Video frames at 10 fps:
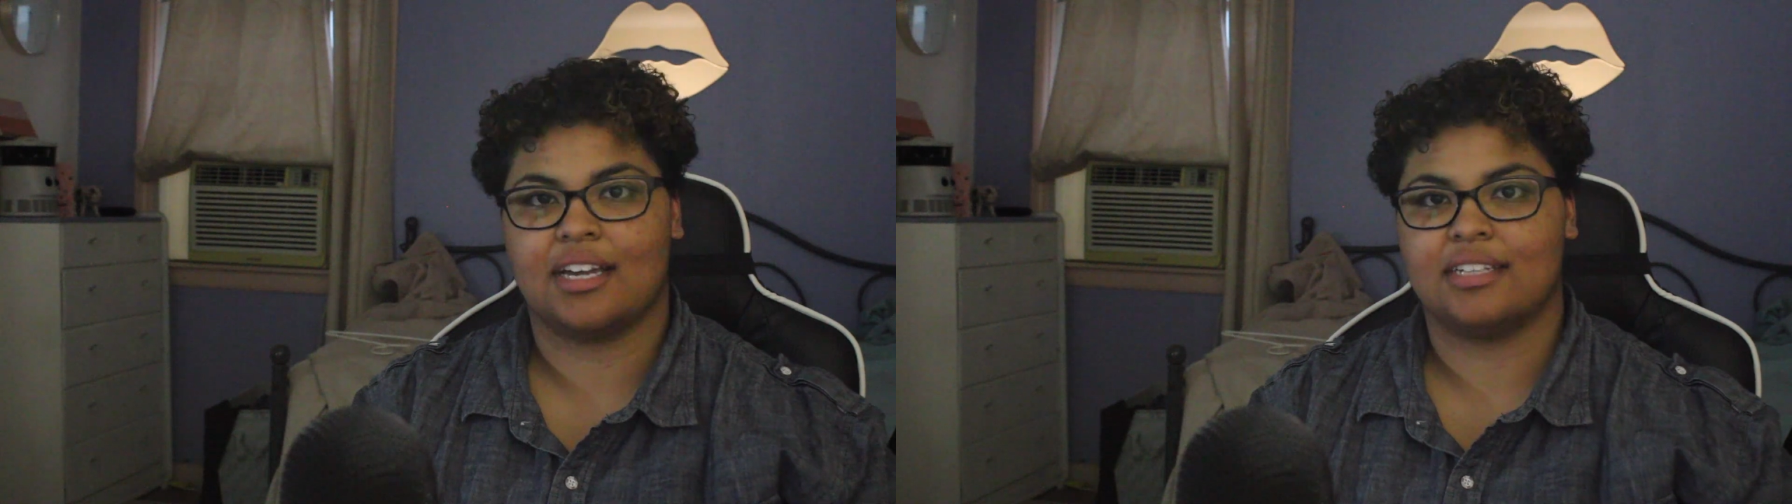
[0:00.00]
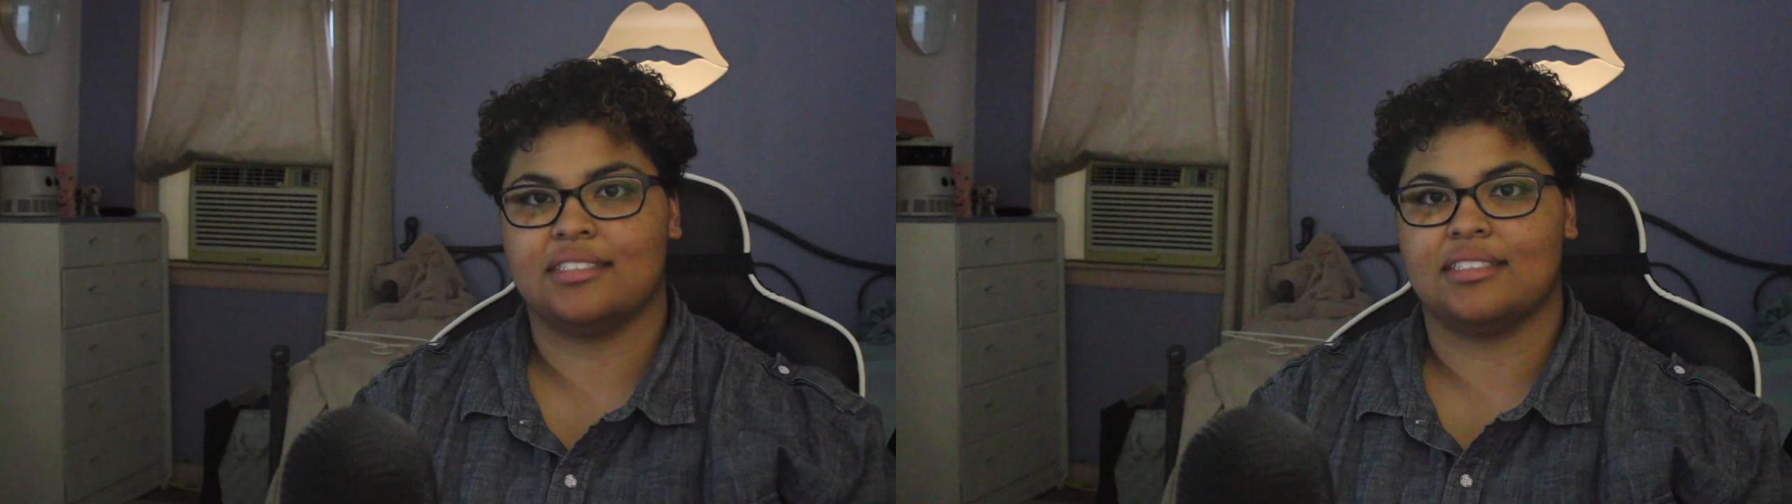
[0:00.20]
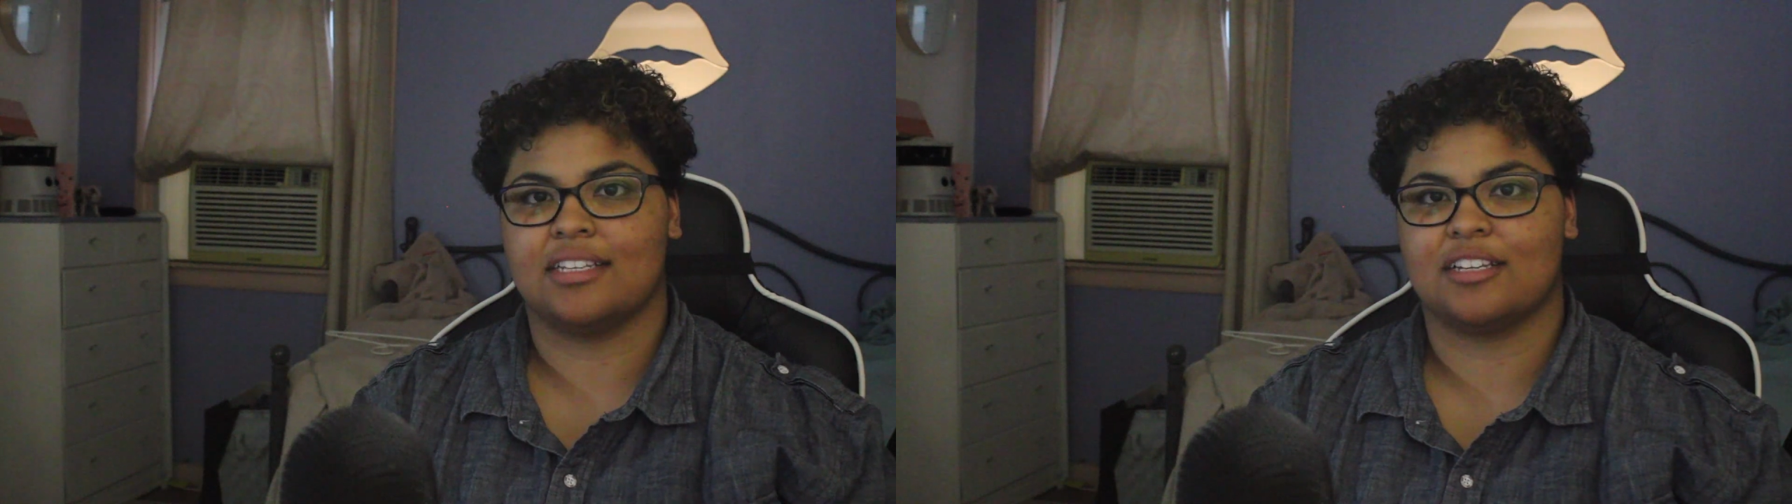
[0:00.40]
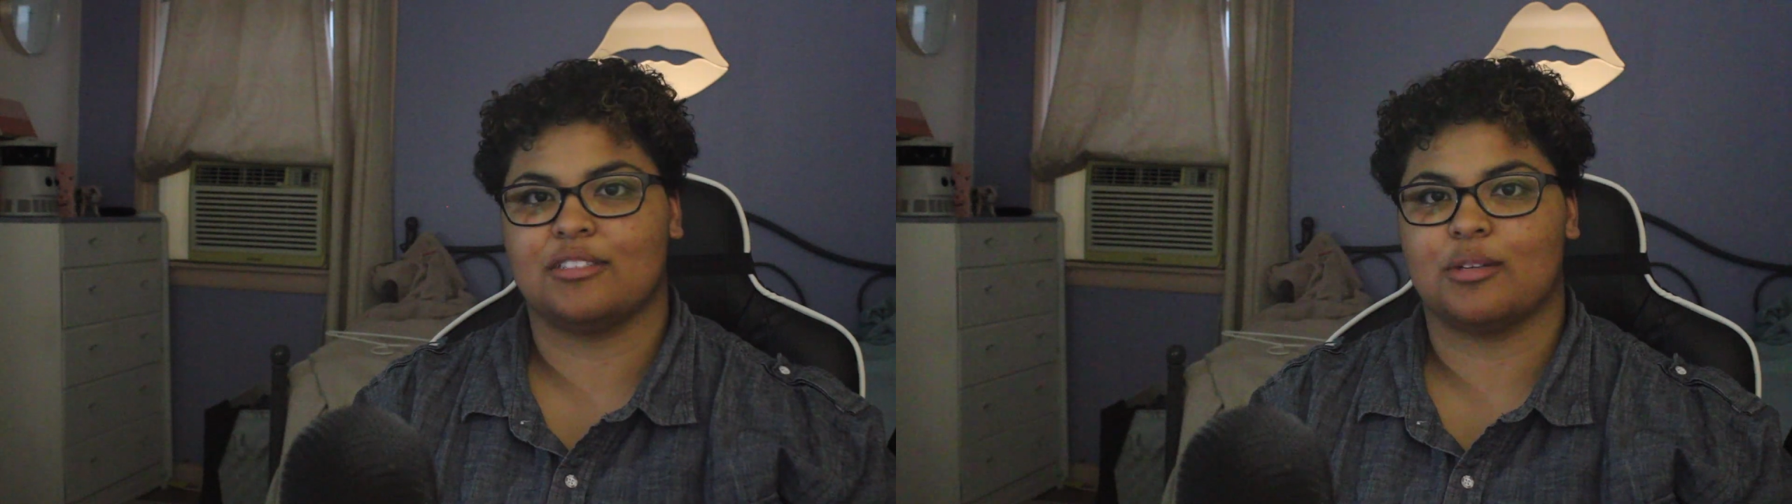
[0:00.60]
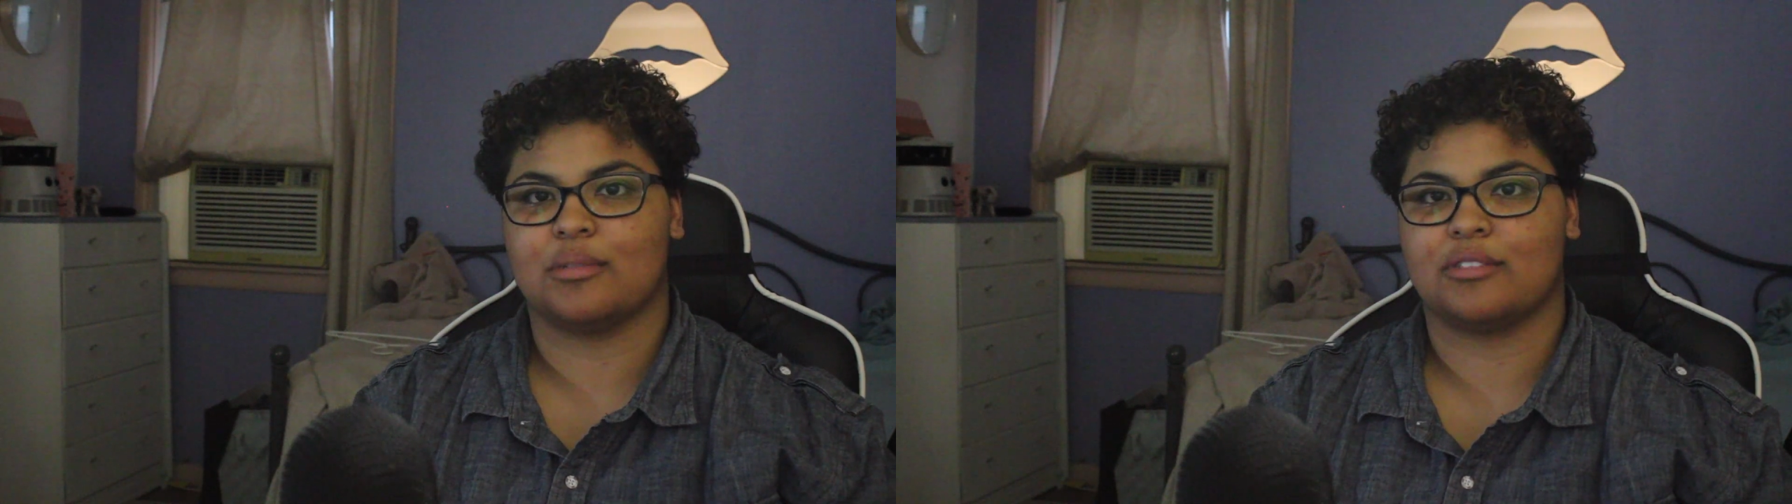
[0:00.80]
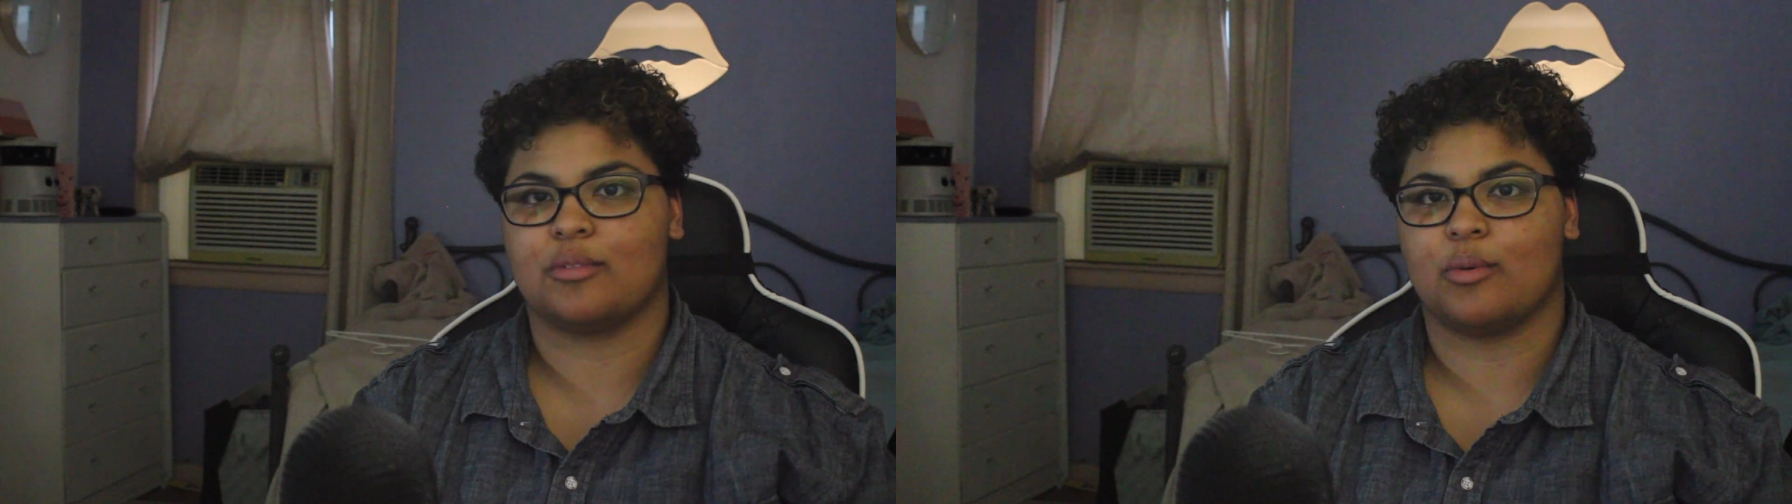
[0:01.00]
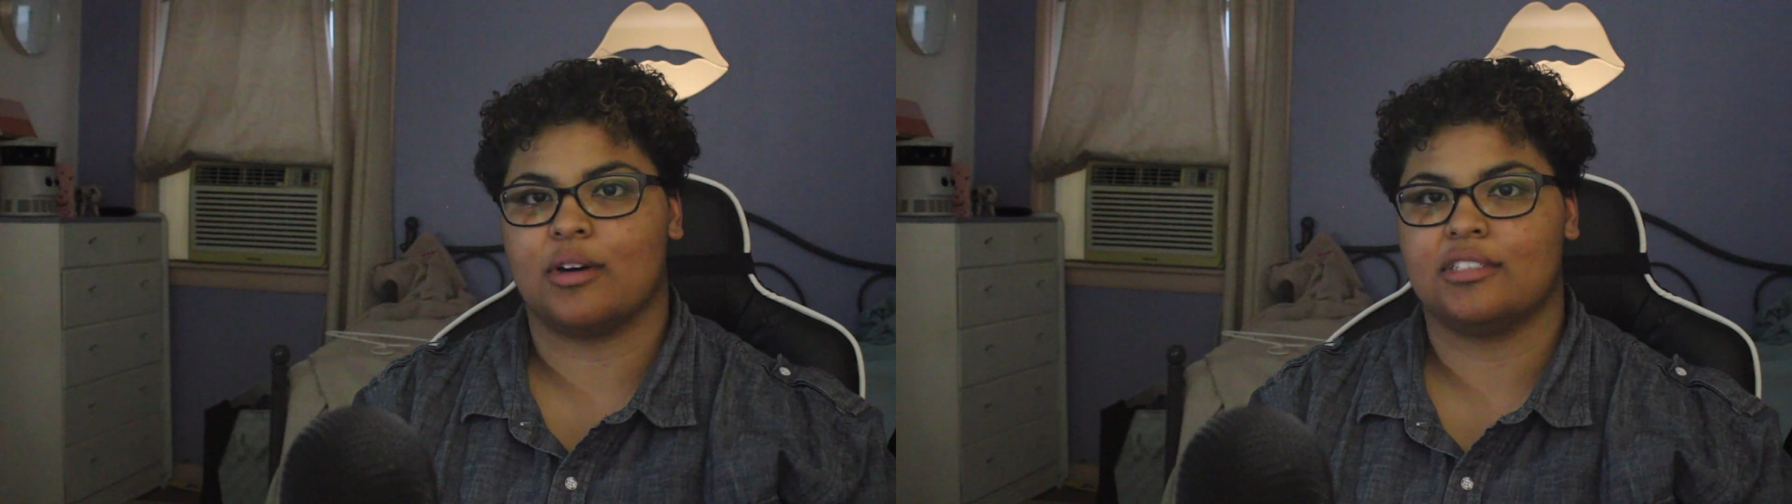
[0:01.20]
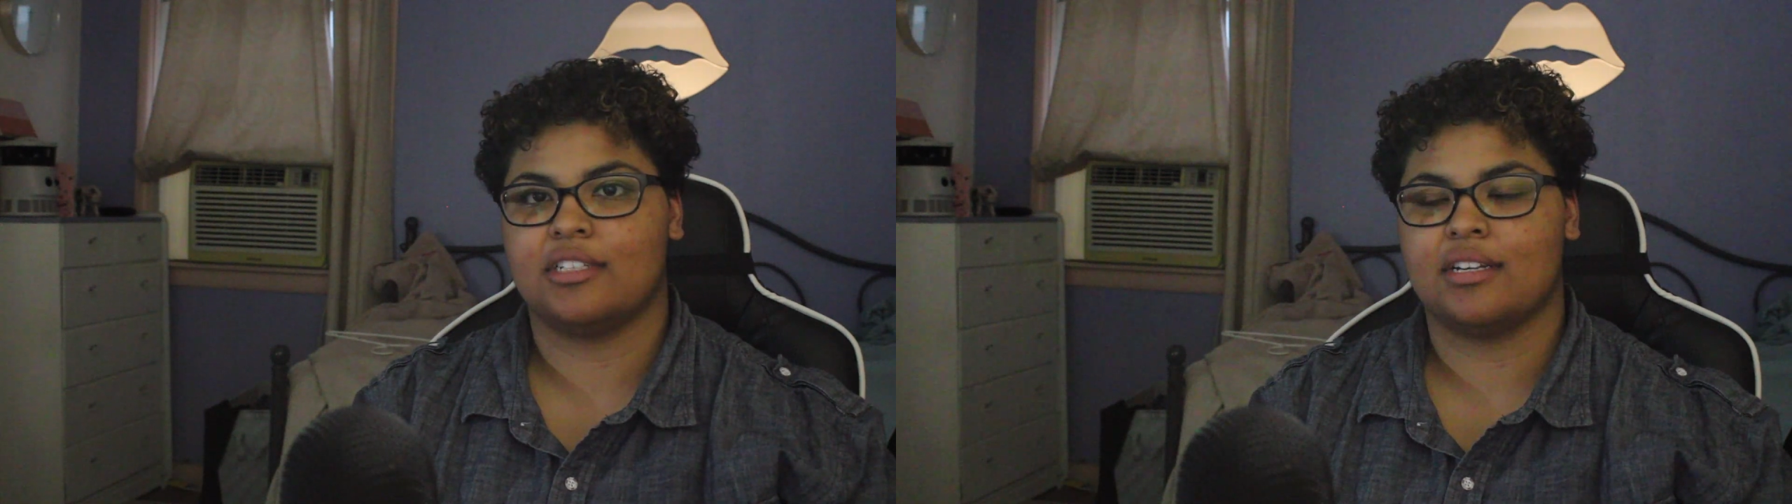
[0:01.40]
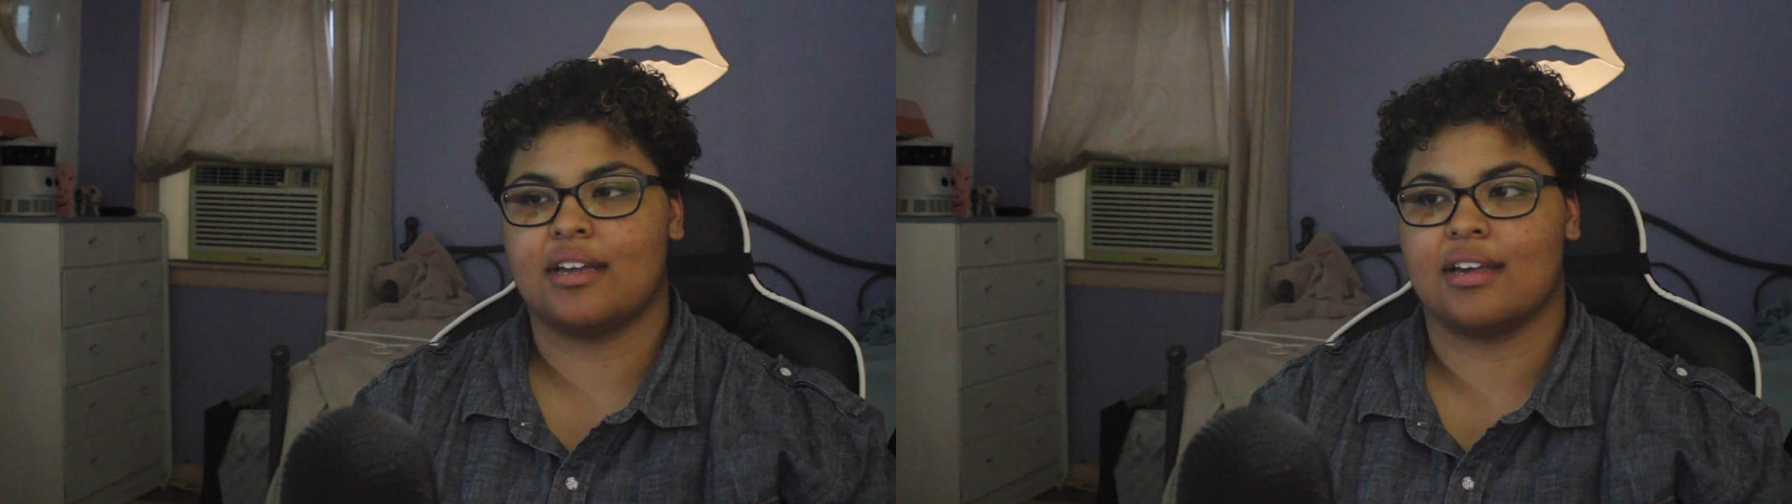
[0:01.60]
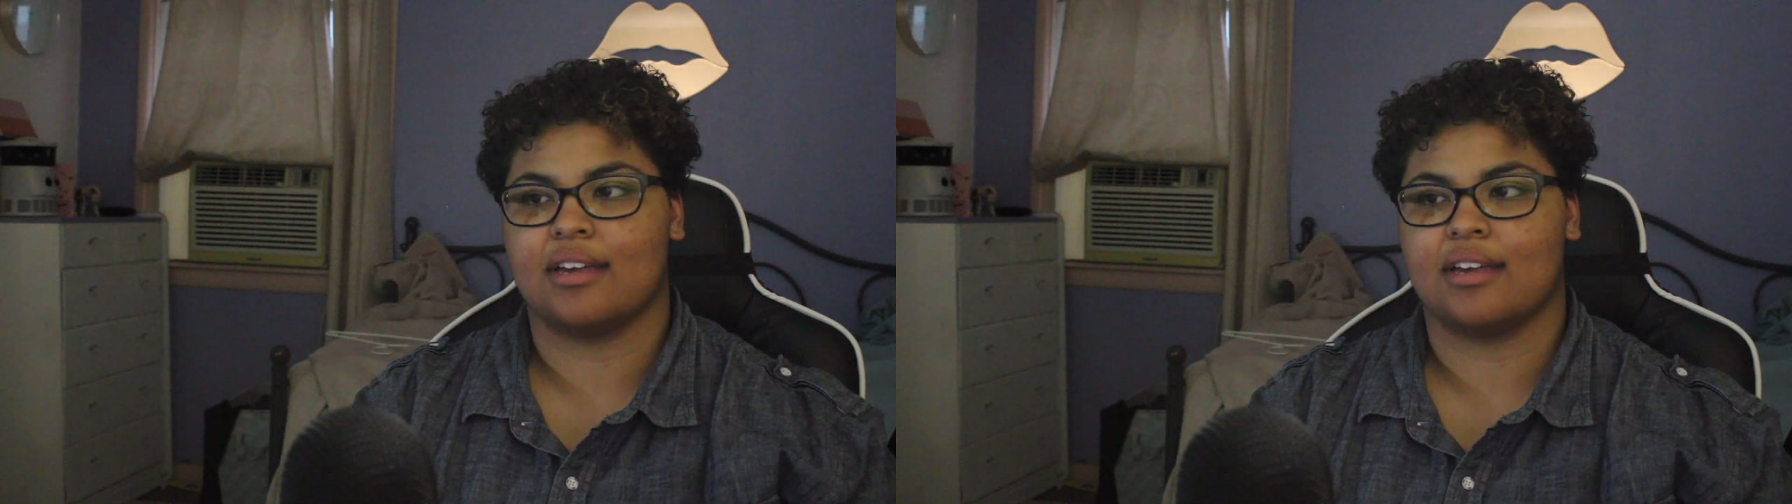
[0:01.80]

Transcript: guys, thank you so much for watching,